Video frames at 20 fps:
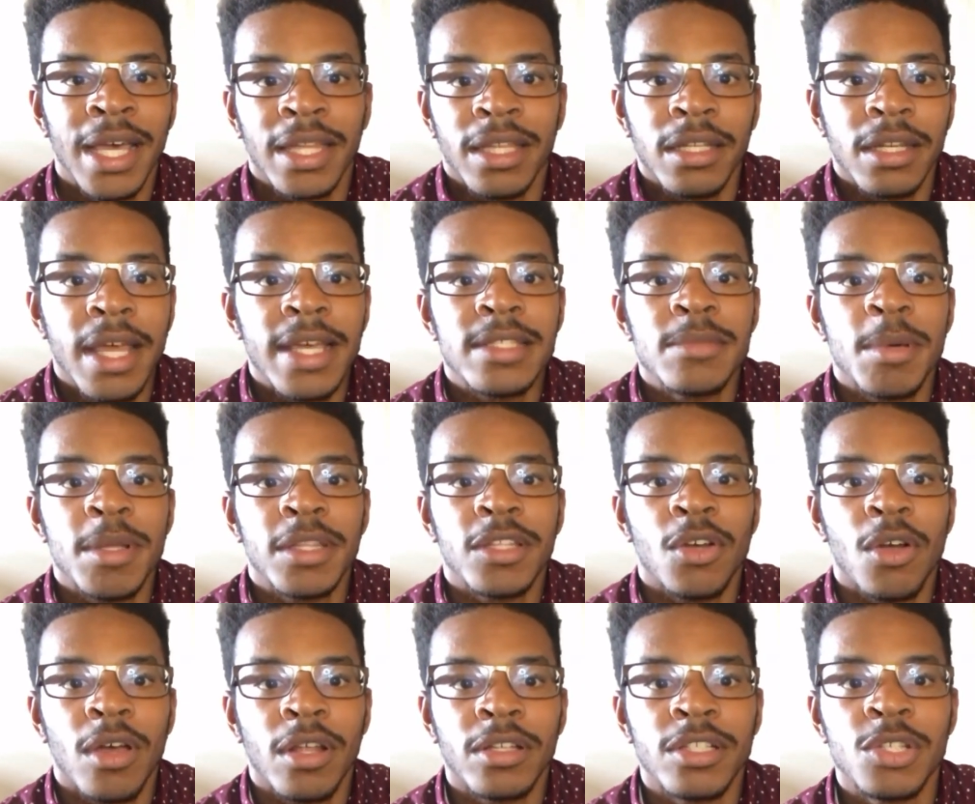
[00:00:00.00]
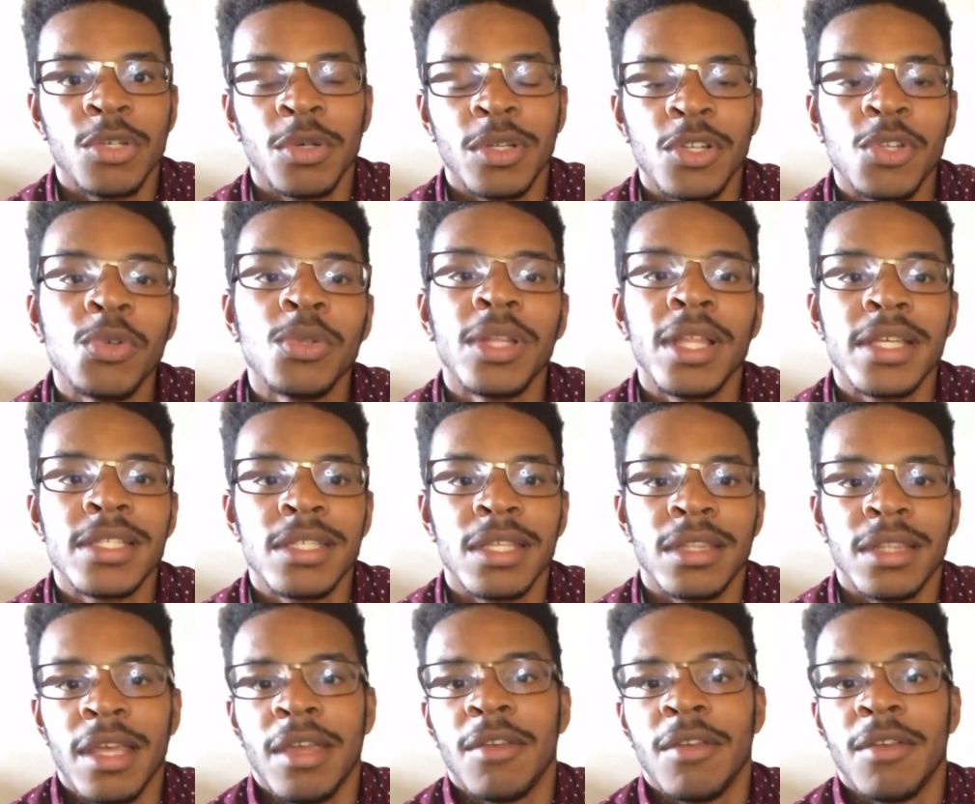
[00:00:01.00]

The next month they're on to a new list that they